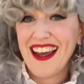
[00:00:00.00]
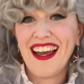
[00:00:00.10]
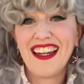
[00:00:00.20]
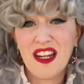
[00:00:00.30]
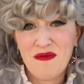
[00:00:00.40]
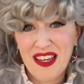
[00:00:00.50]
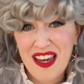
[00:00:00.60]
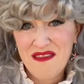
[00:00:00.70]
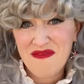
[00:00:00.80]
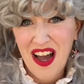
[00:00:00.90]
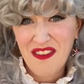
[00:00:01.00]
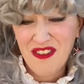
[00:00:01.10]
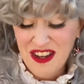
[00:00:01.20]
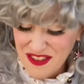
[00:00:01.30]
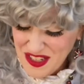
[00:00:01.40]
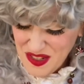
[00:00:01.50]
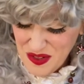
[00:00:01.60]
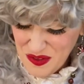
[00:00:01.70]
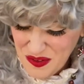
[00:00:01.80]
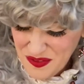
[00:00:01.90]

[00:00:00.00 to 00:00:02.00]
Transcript: and it became my favorite too.